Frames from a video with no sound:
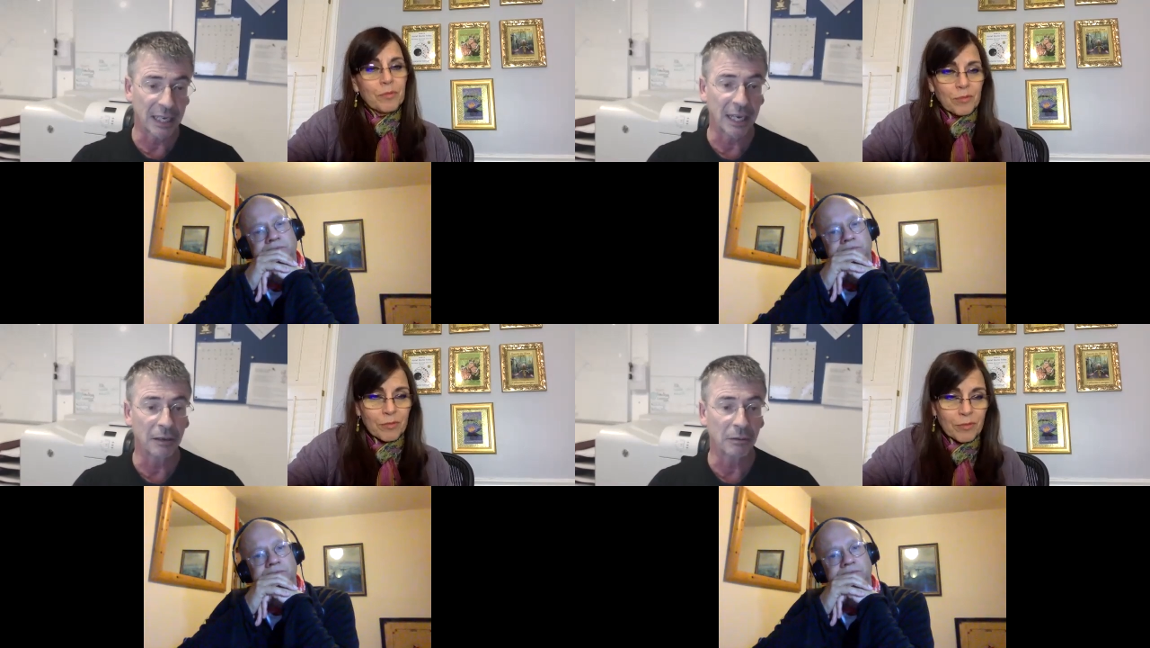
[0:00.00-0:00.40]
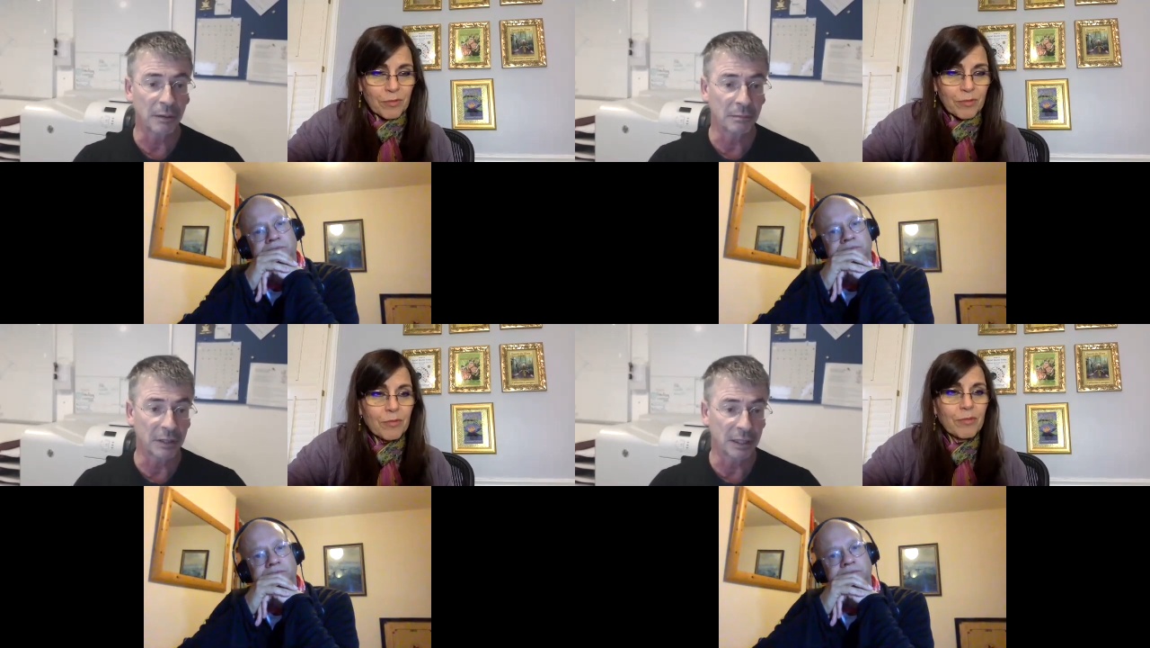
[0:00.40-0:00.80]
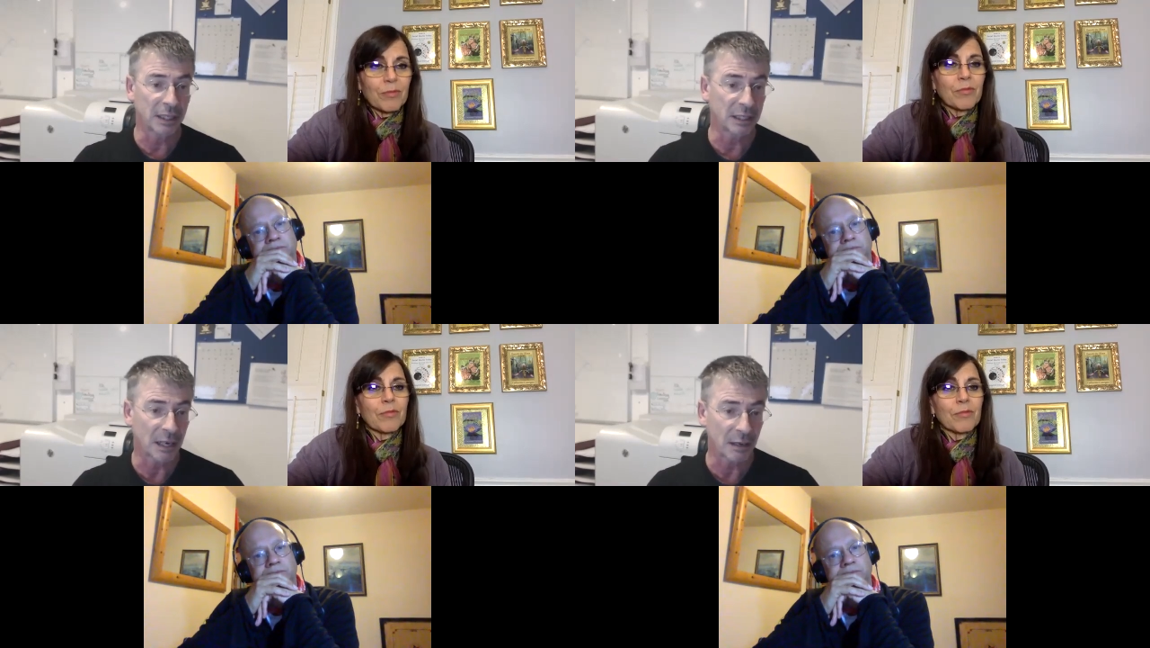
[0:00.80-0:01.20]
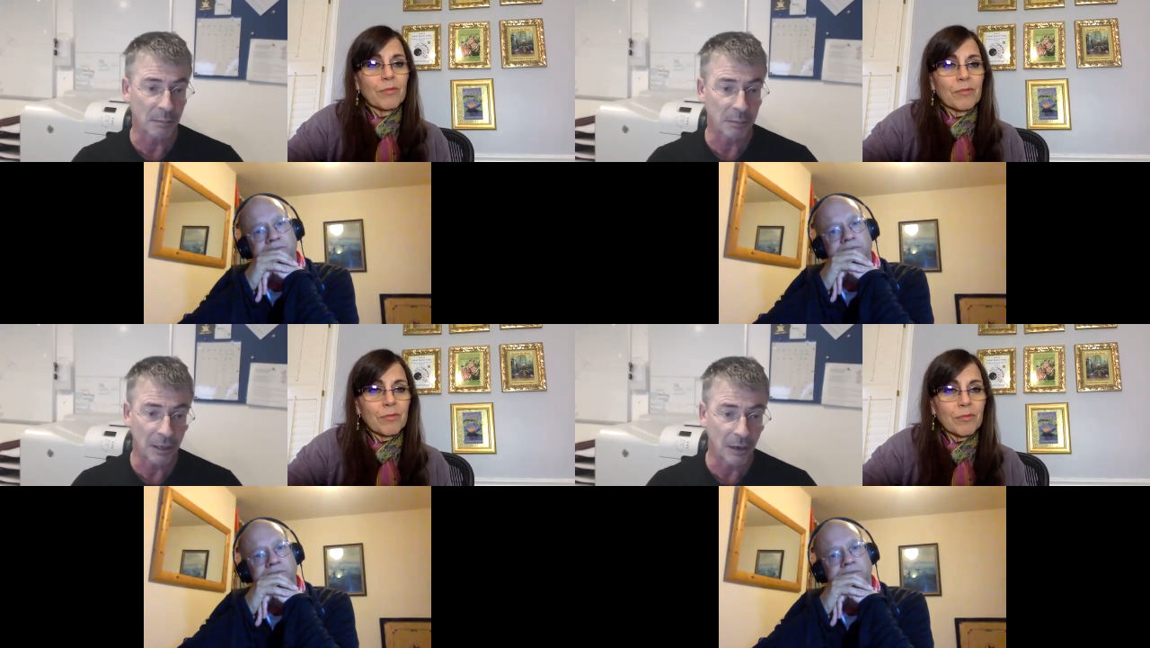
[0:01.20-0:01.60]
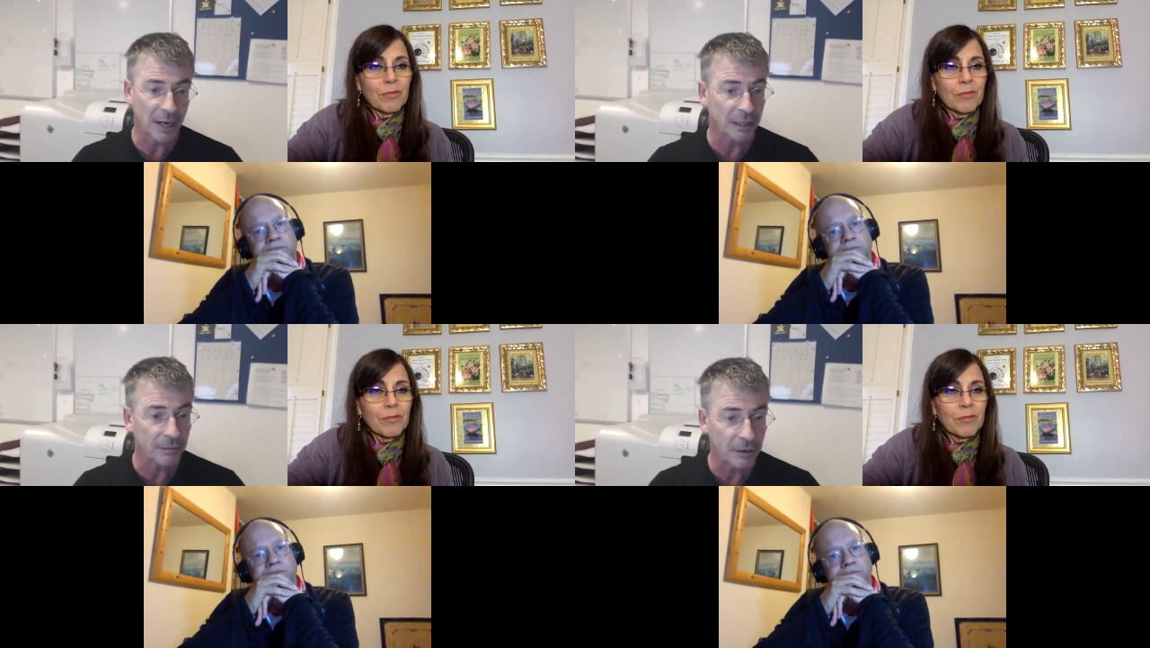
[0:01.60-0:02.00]
Speaker 1: how I'm uh,
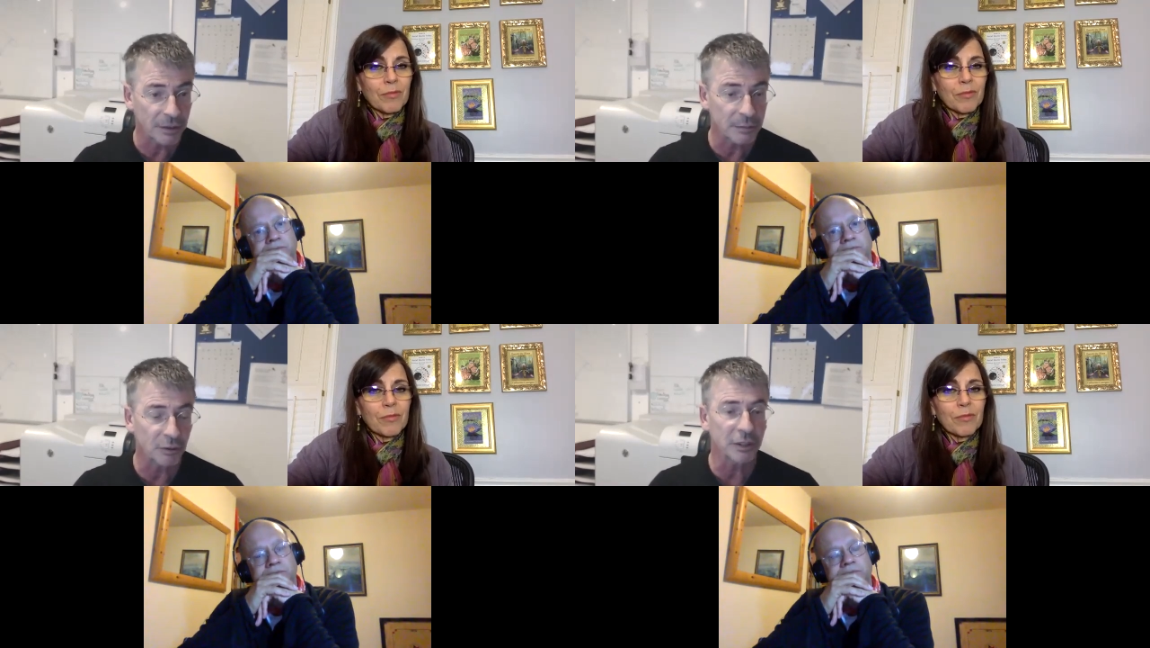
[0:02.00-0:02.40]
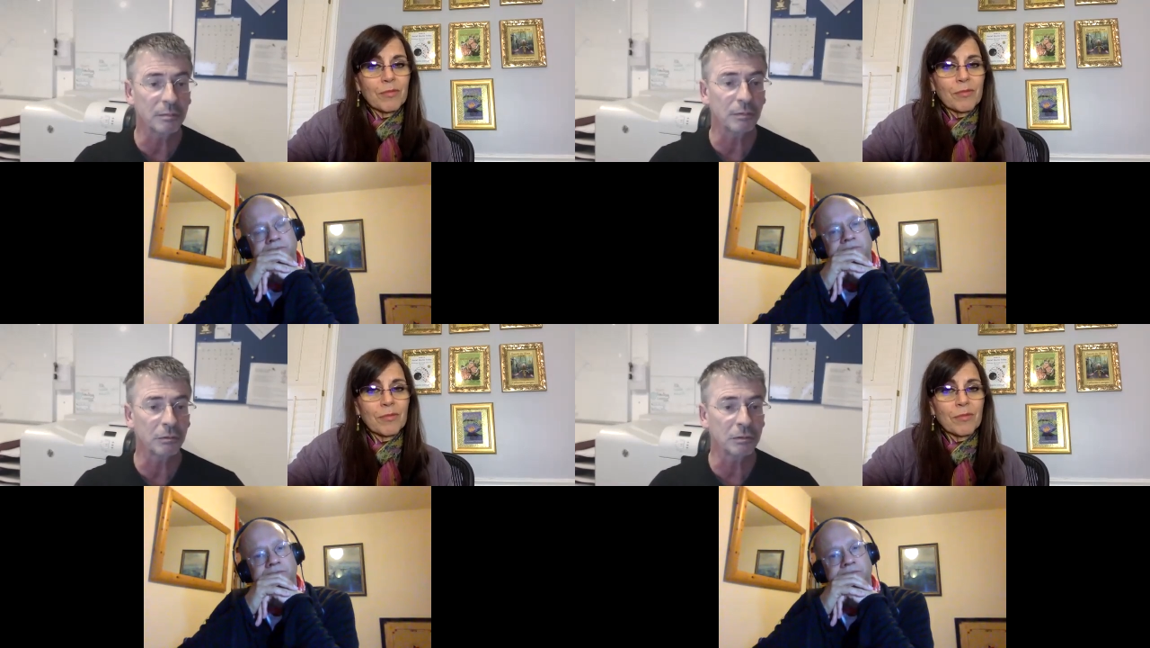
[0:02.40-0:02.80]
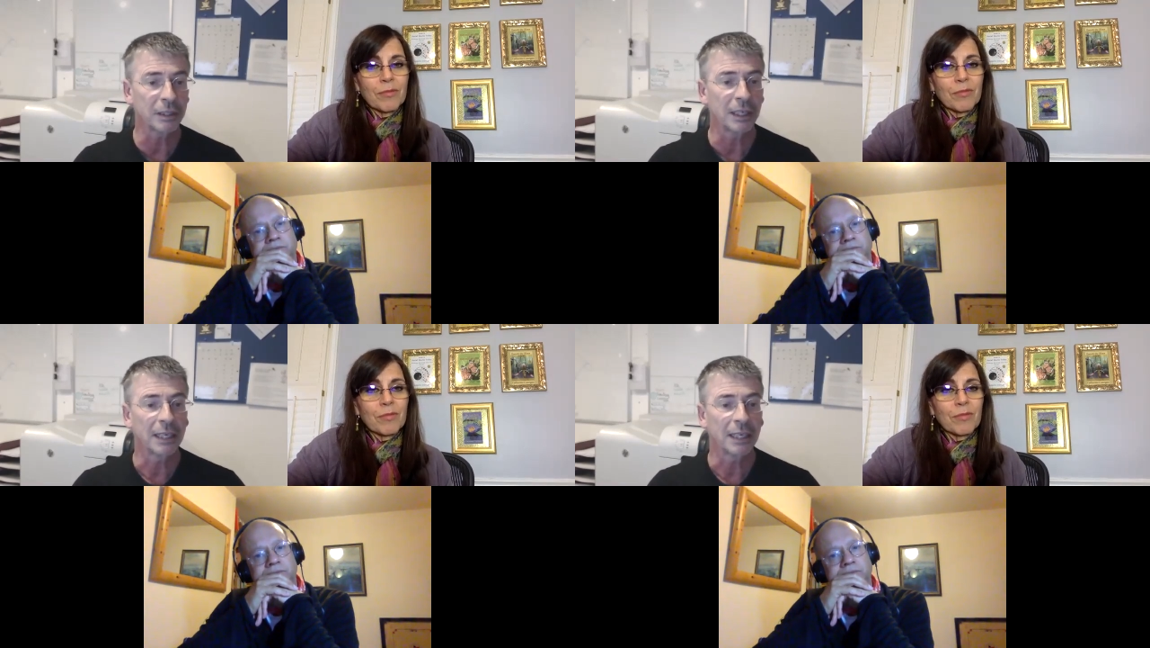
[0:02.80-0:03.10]
applying the various principles